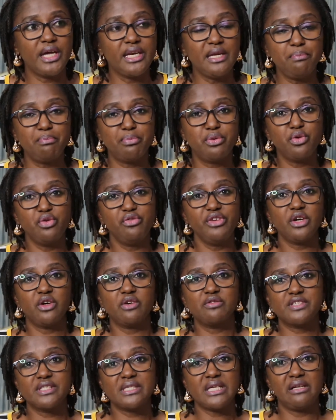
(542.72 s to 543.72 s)
any proving
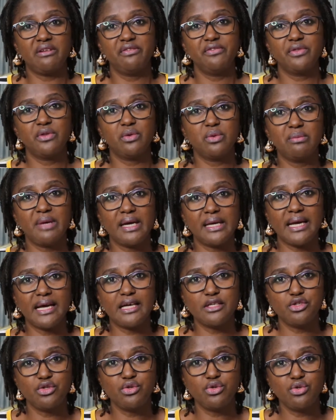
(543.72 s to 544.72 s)
of self the woman
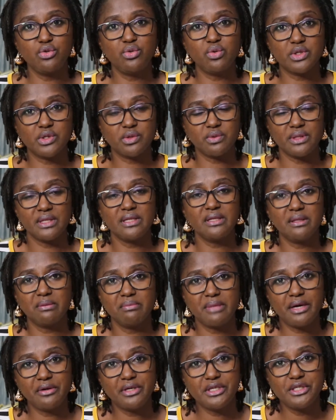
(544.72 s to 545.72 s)
had to do was within the
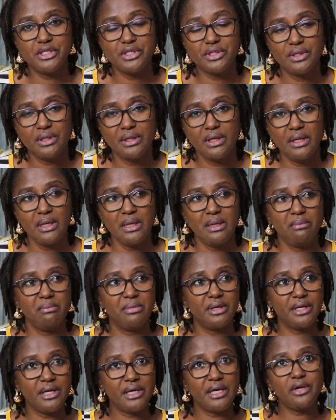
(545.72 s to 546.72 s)
marriage.
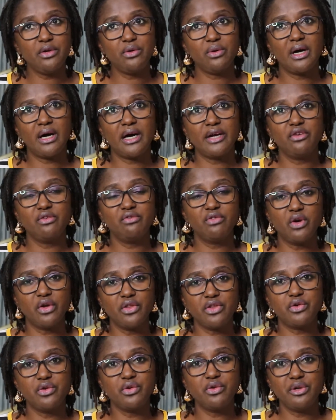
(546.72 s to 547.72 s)
But here you are, you've
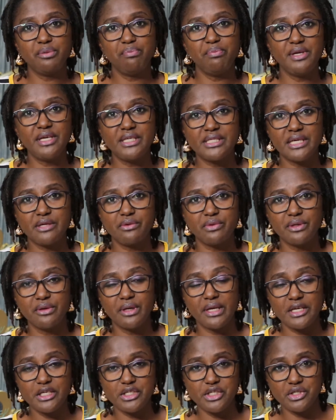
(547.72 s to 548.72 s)
gone through repeated
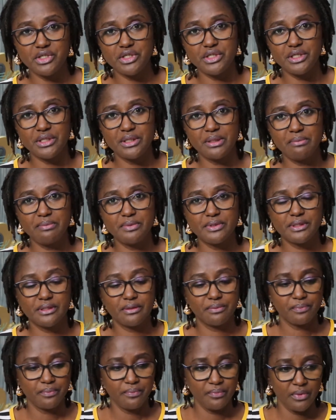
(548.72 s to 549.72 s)

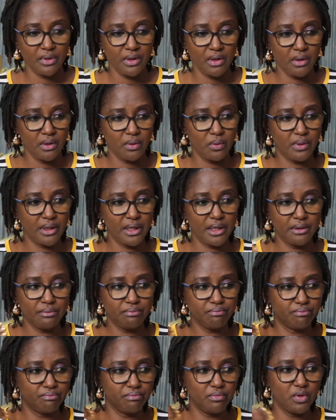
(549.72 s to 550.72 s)
relationships
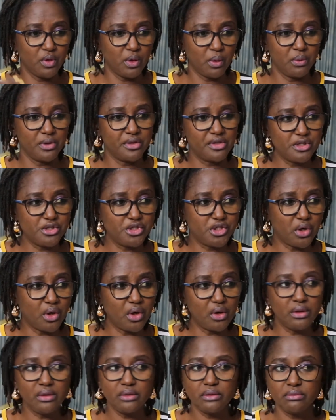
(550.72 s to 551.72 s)
where you're with
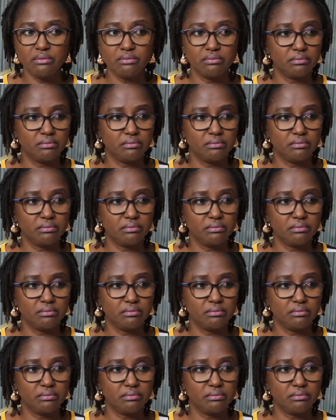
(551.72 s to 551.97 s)
John,